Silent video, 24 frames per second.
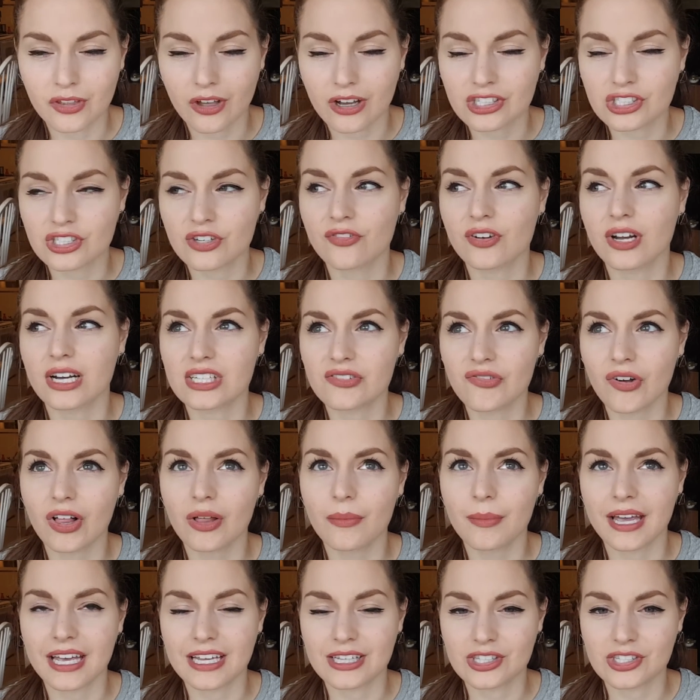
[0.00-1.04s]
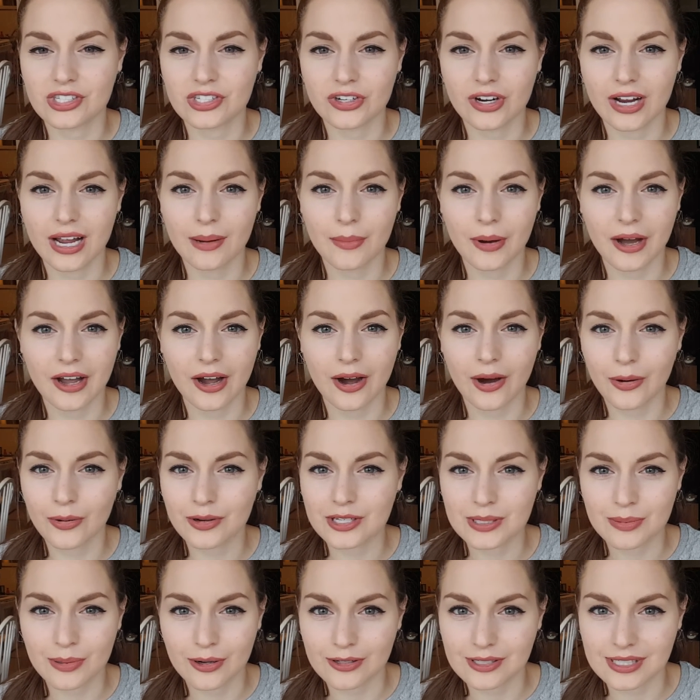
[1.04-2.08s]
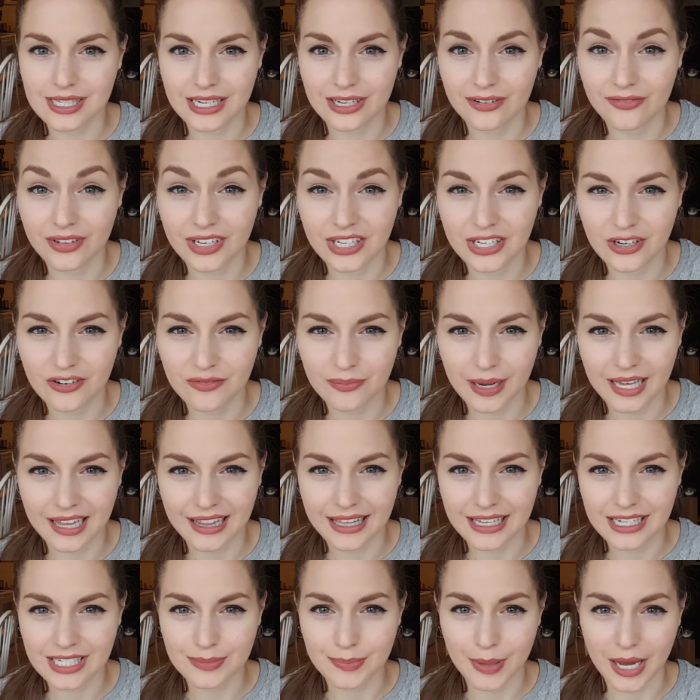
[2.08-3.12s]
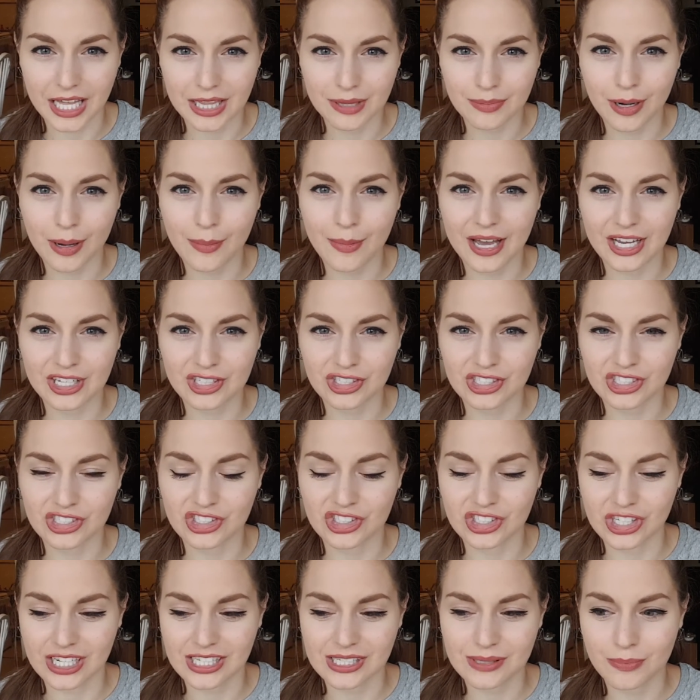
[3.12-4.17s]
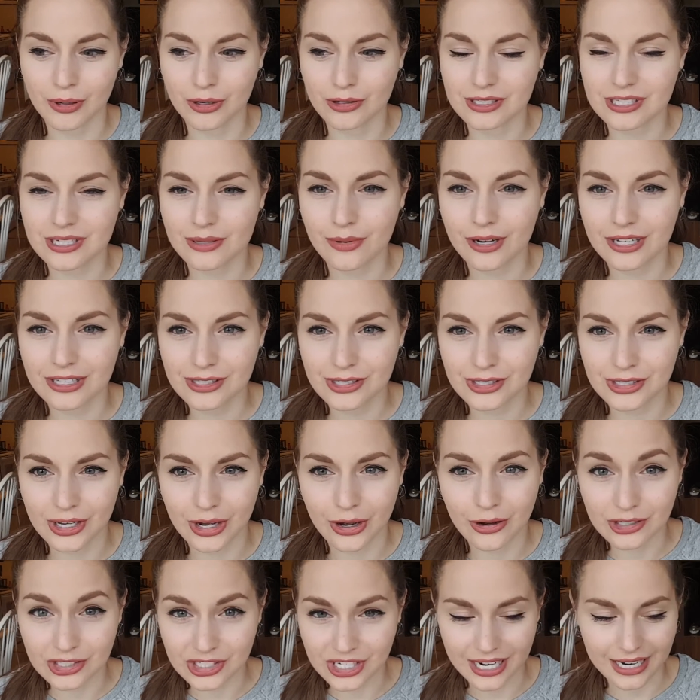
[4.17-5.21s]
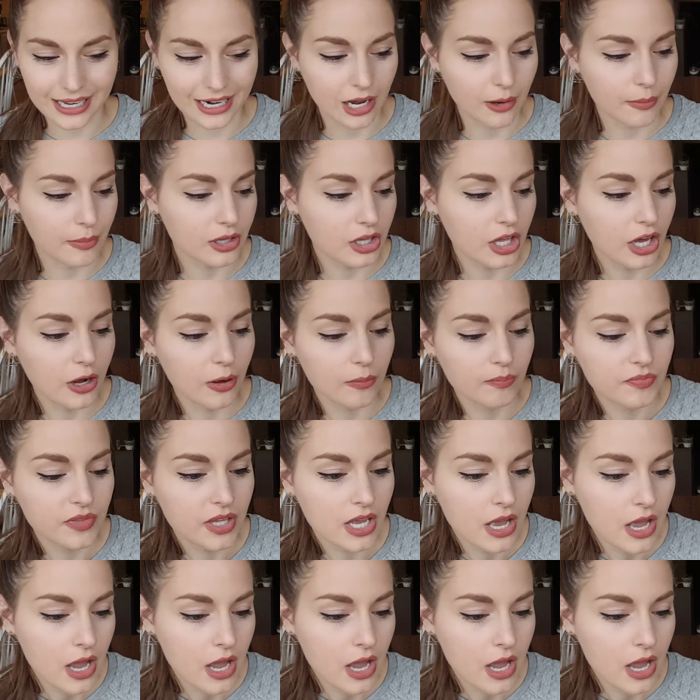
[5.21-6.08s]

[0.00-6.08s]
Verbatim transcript: Lush. If you guys follow my Instagram, I always post like a video of my latest bath bomb. I actually just posted one, so check it out below.